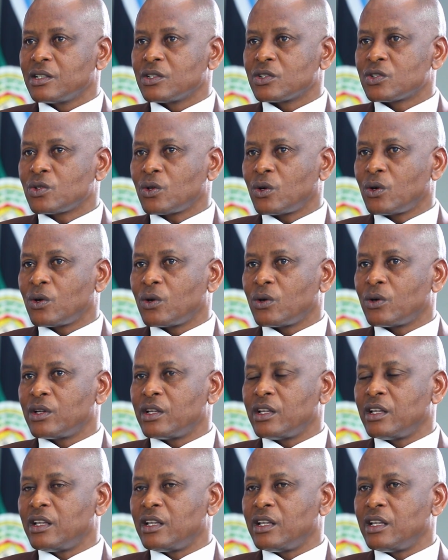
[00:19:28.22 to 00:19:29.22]
So
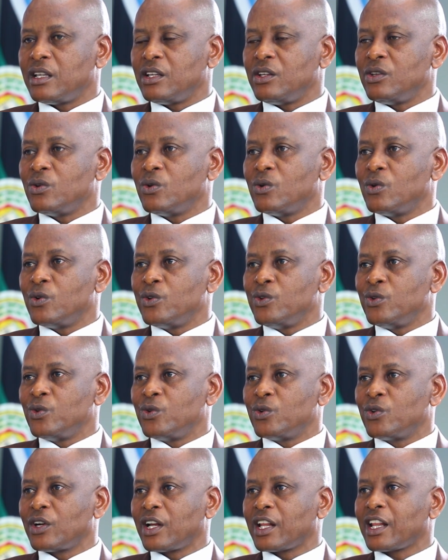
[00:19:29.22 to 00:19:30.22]
you
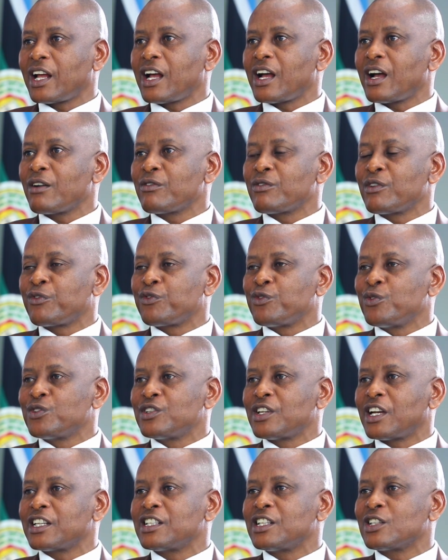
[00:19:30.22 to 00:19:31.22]
would rather have a few
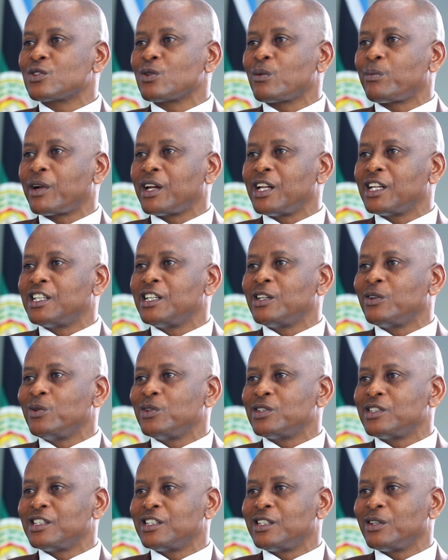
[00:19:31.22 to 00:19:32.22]
judges operating
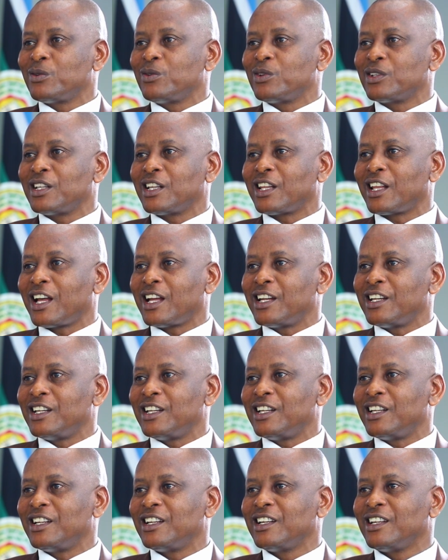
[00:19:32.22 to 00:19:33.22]
with
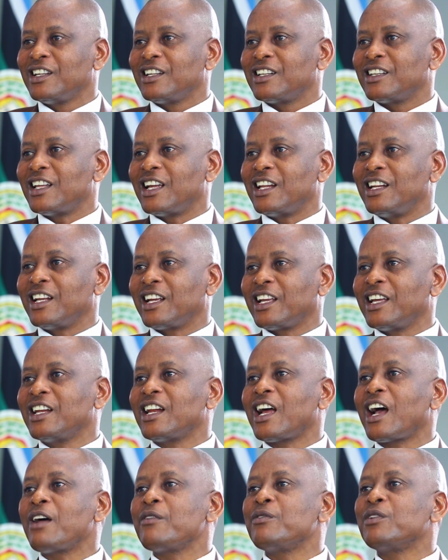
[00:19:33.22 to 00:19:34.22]
integrity than again
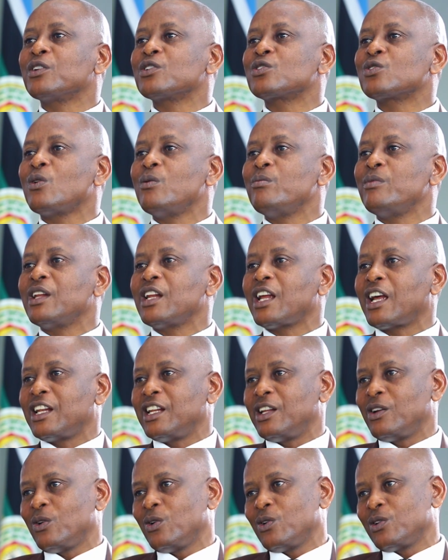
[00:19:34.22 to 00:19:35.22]
having so many and
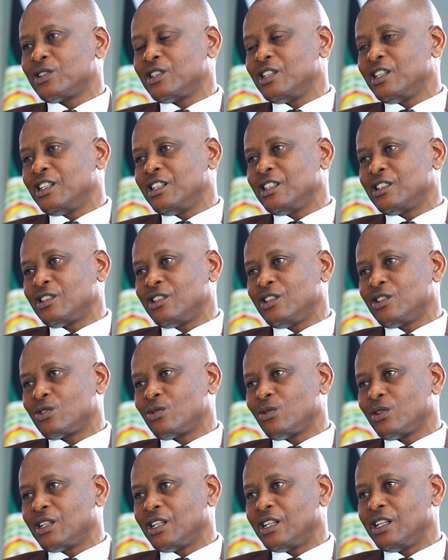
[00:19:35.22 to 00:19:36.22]
the whole thing is
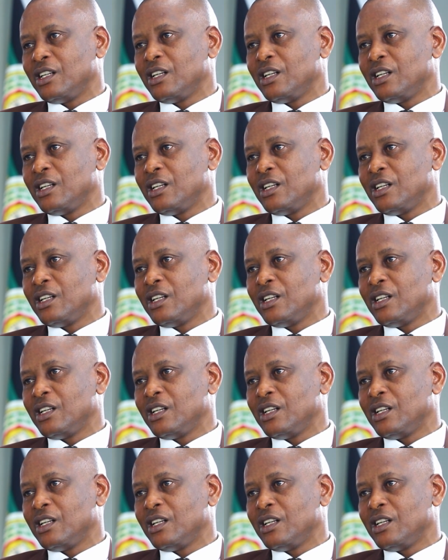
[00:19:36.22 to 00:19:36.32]
distorted.